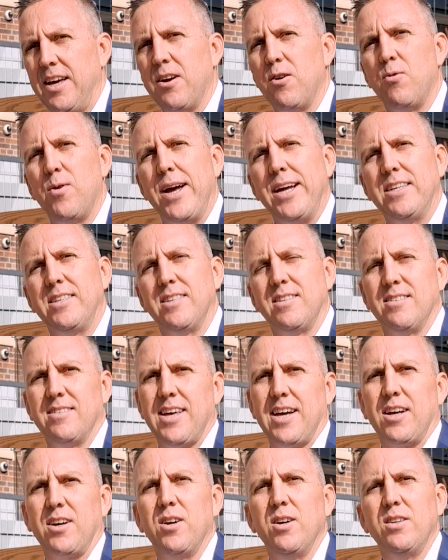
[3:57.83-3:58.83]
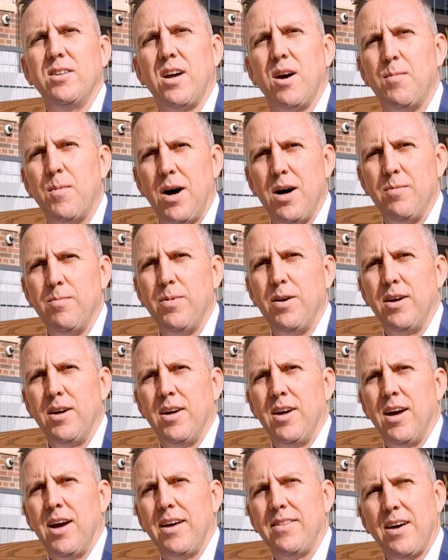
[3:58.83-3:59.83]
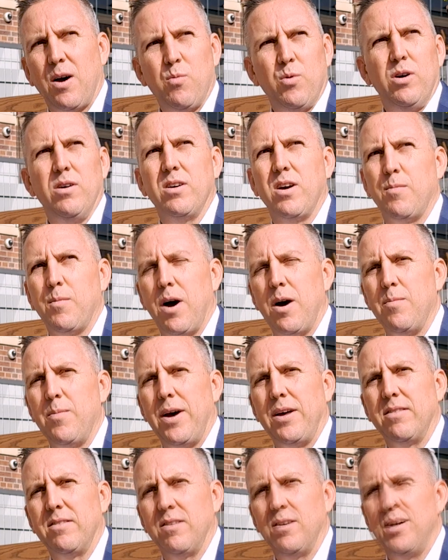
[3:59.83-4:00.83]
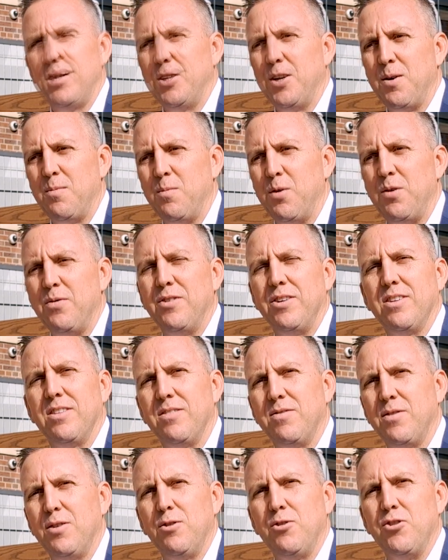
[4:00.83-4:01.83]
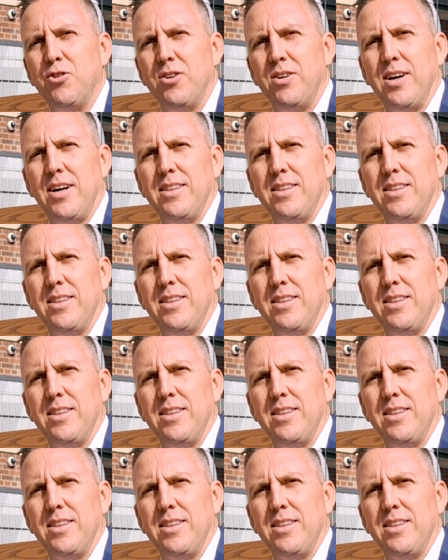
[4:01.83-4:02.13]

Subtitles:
iterations that could come up and that will come up as move into the future.